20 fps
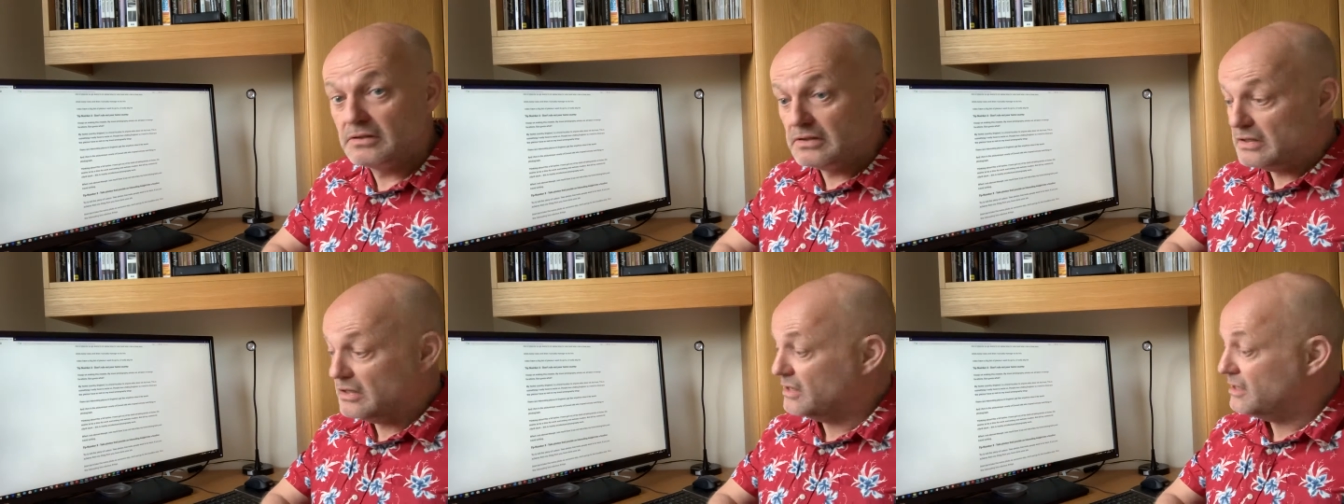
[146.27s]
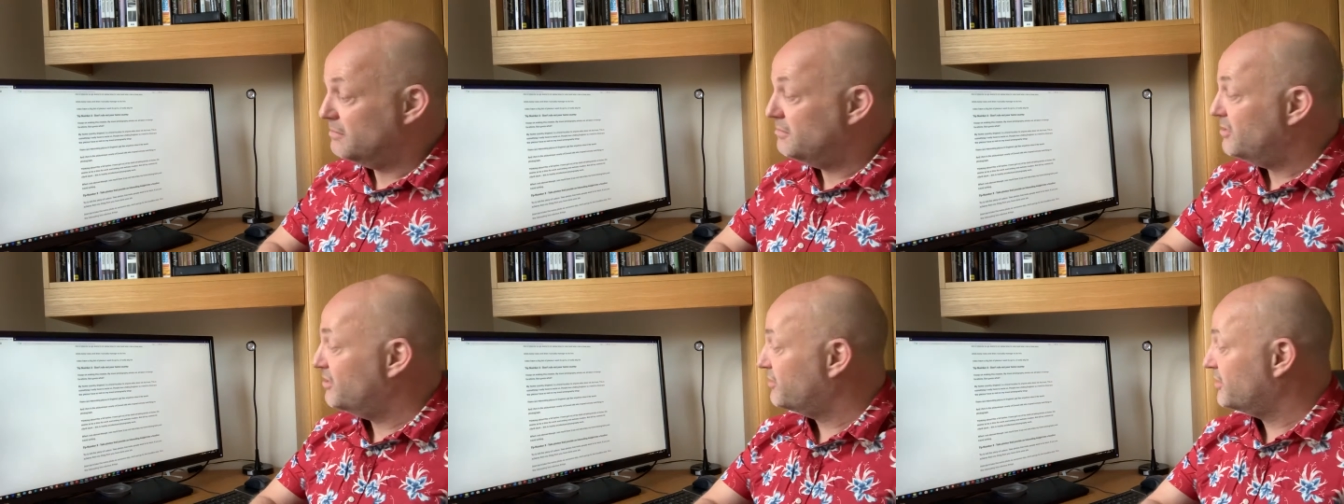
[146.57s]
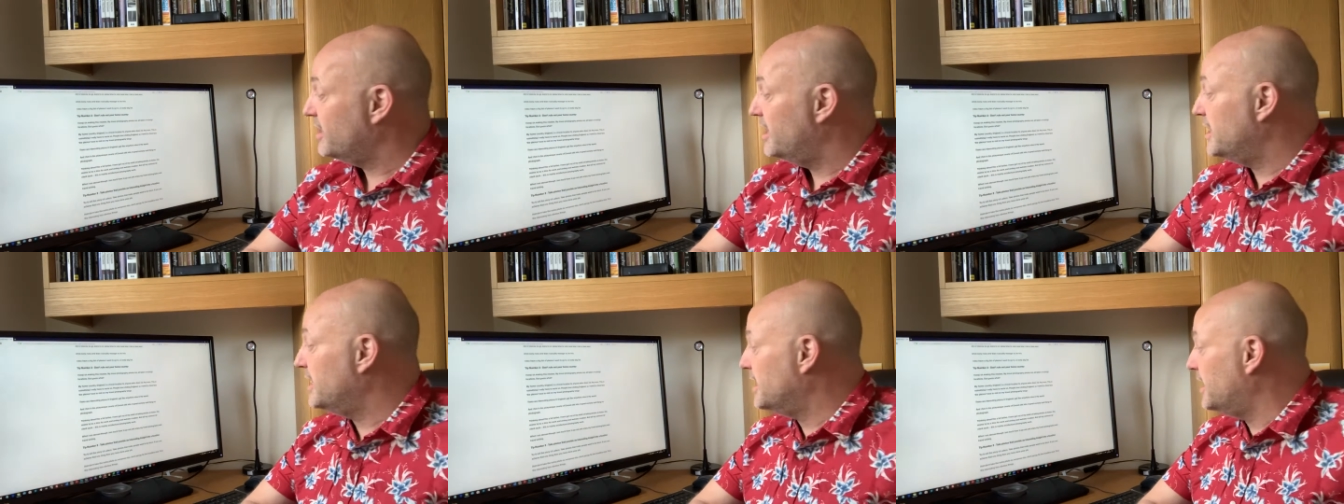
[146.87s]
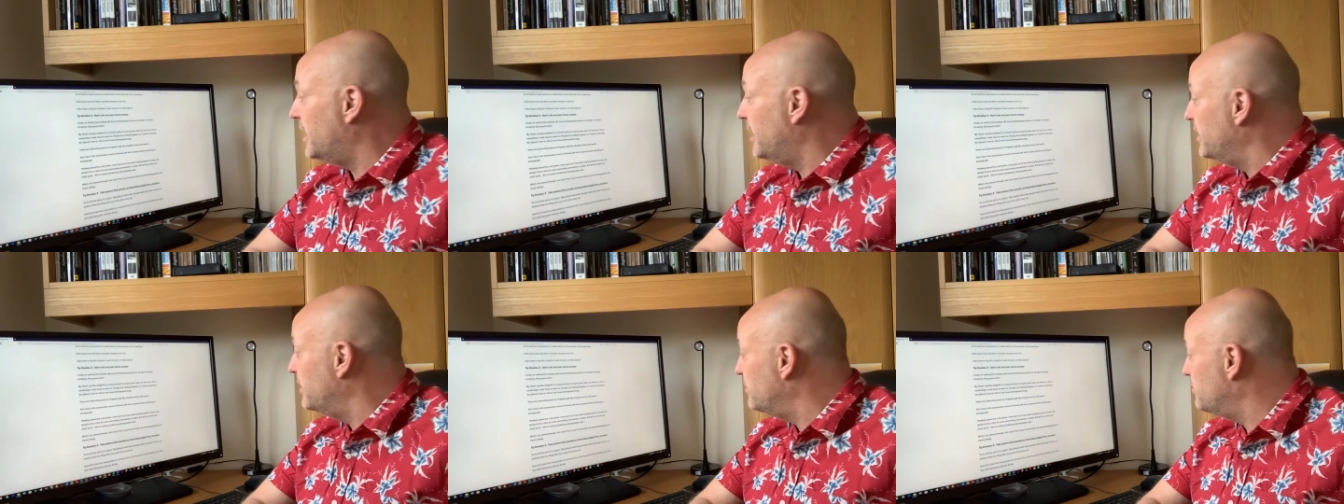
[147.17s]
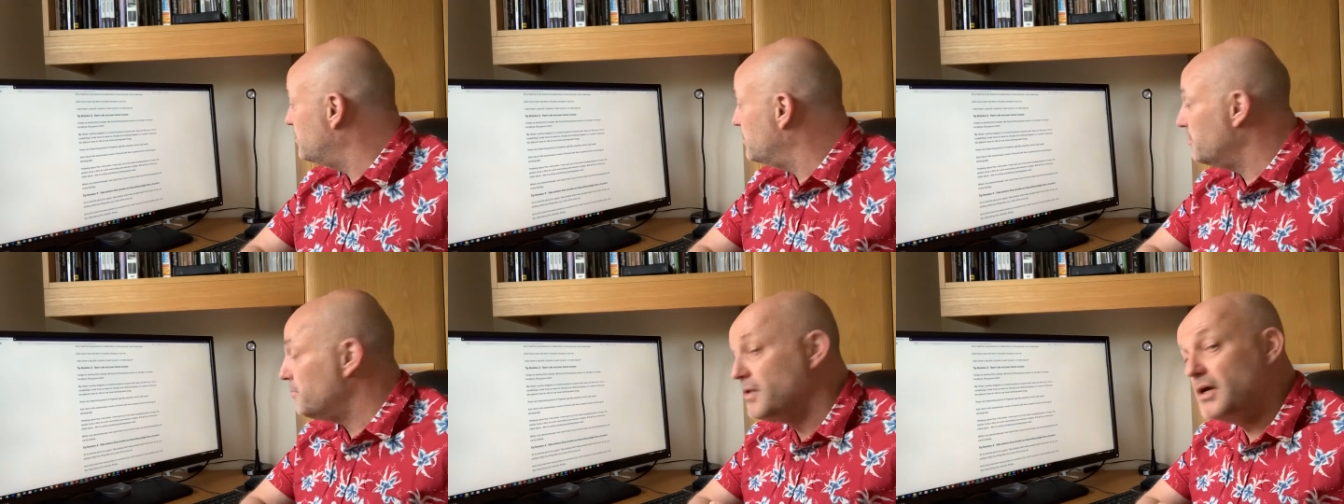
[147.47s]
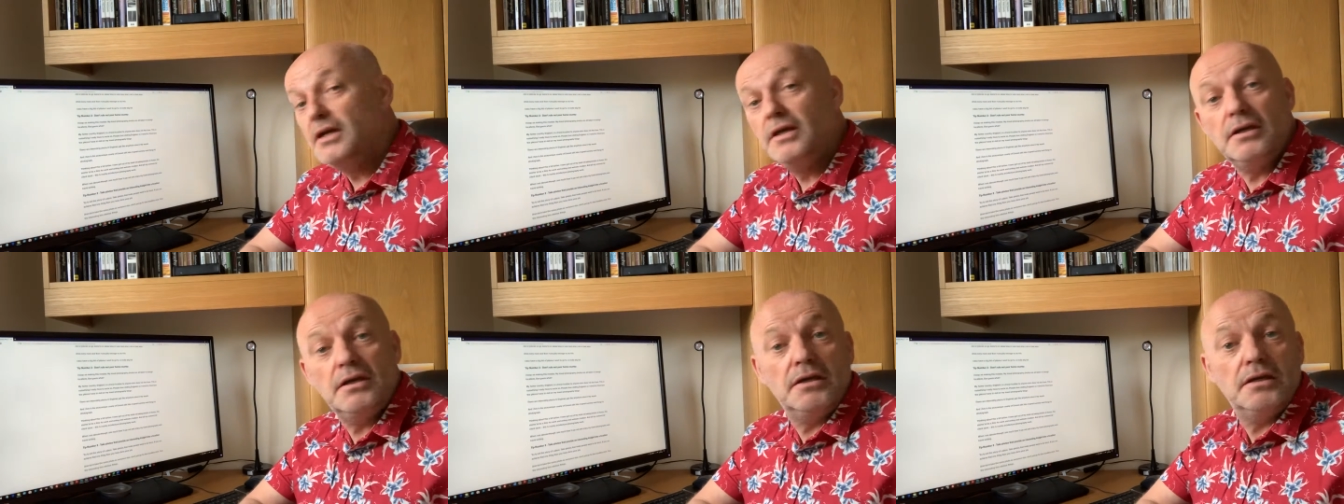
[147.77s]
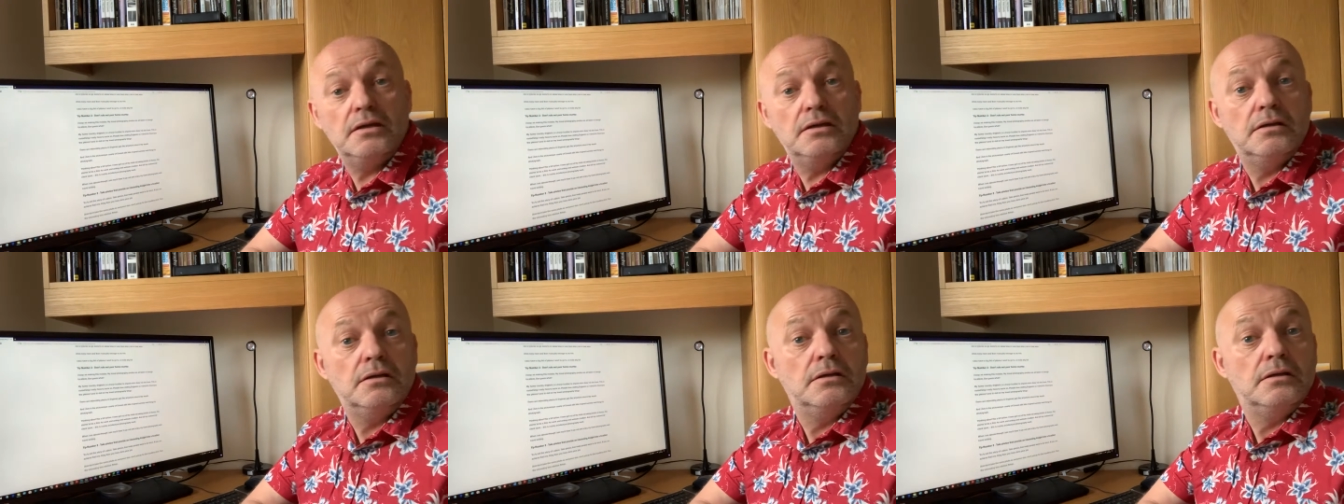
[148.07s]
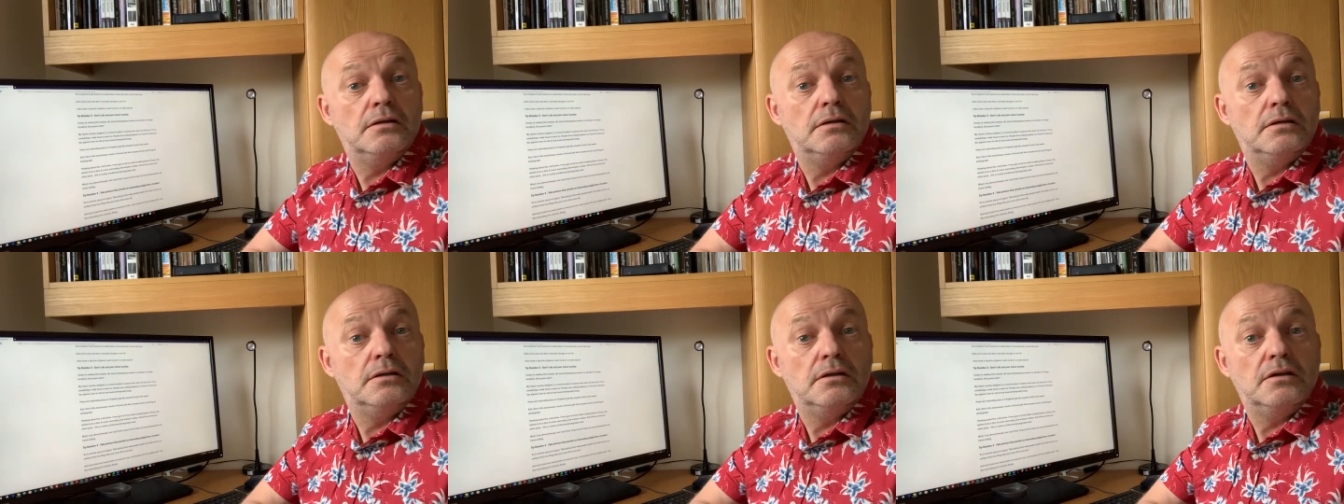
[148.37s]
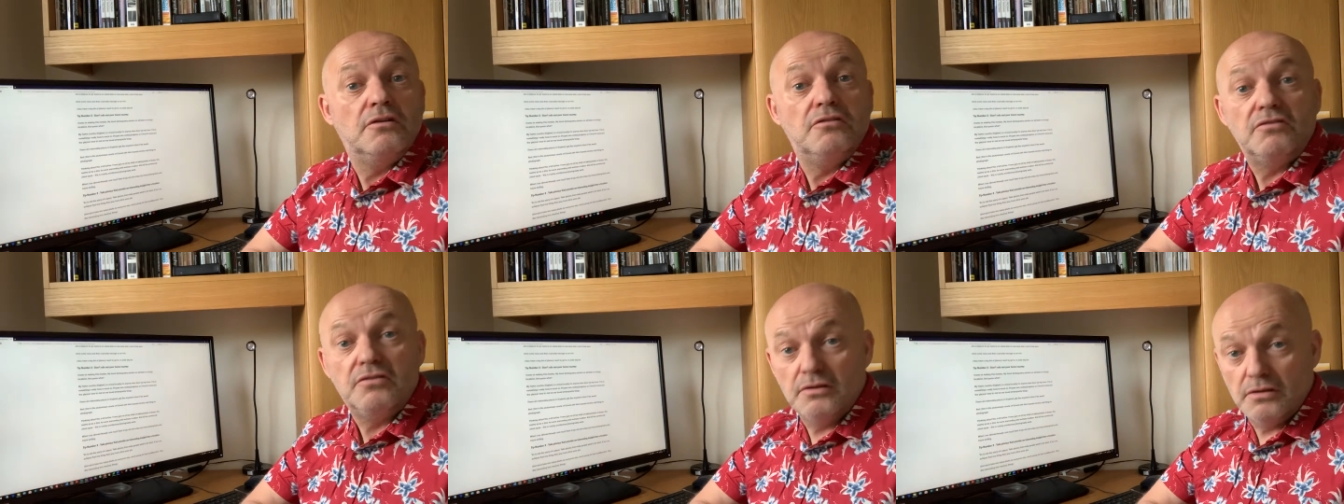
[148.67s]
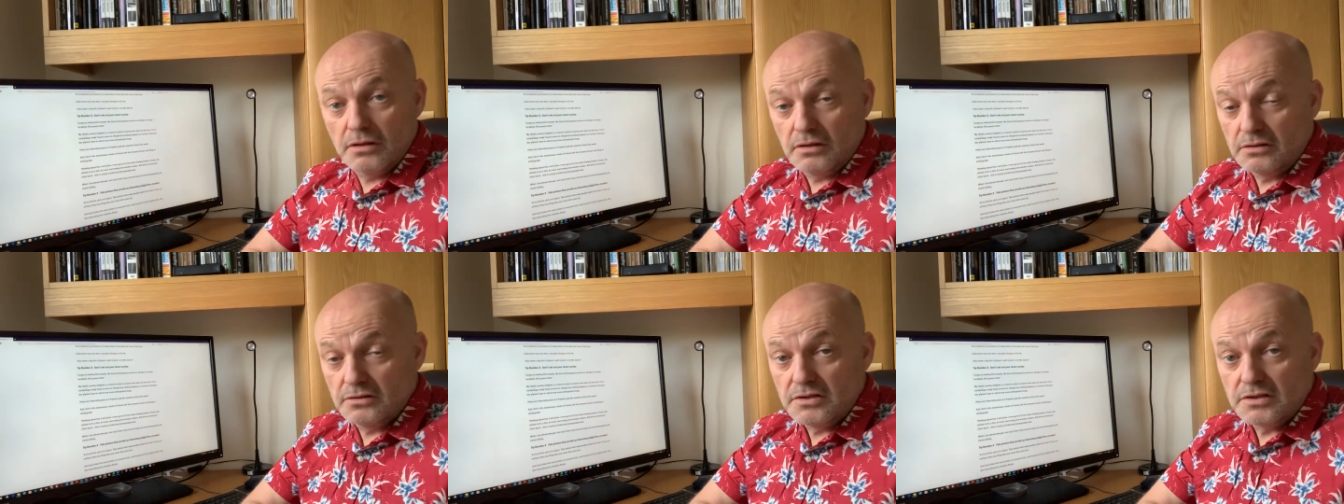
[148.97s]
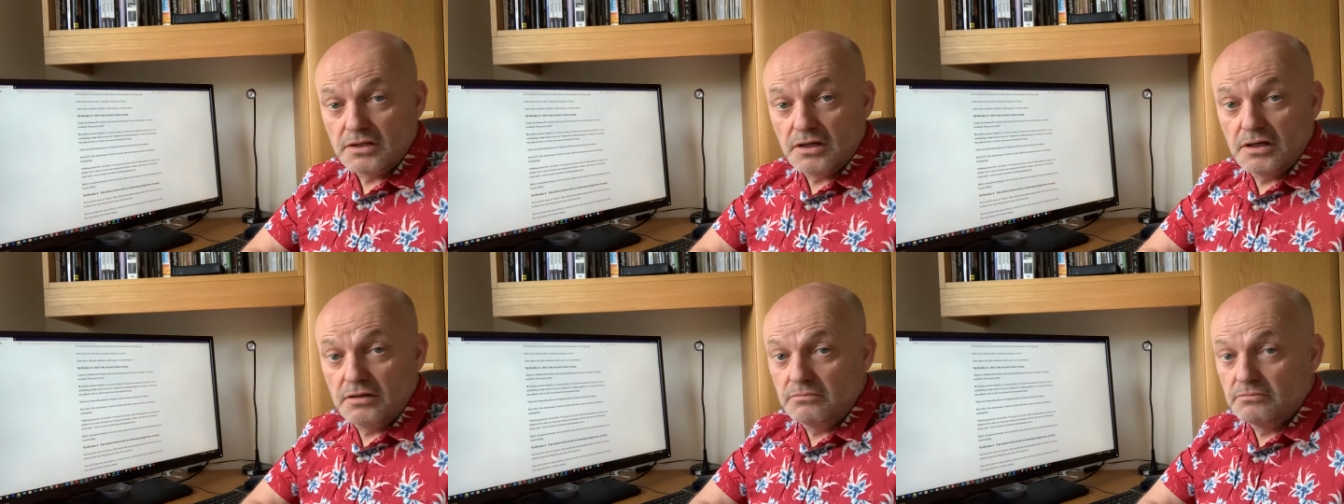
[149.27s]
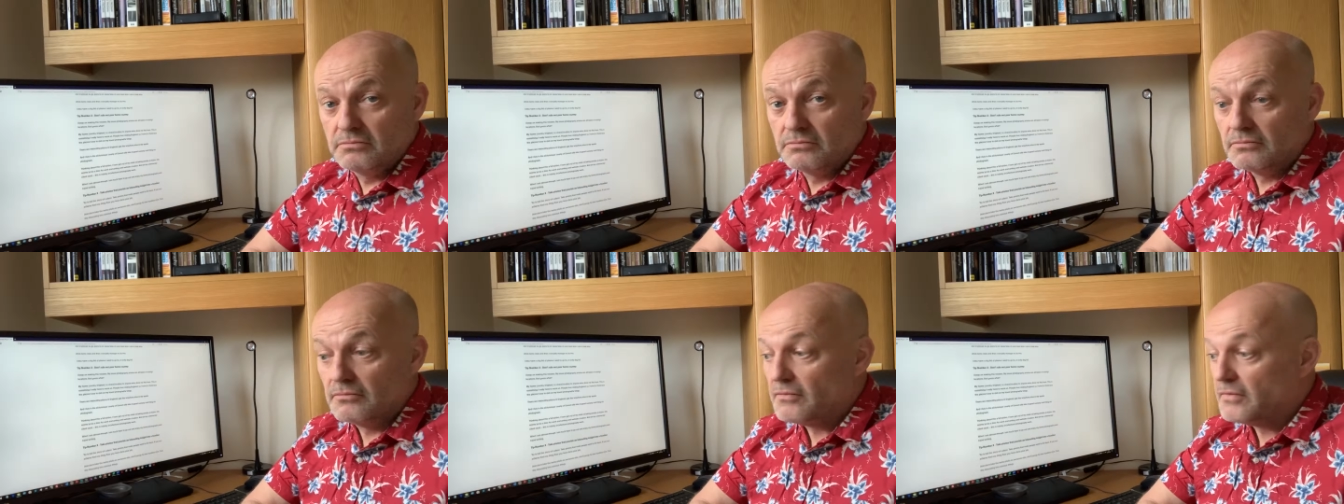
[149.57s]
The mistake I have been making for a long time.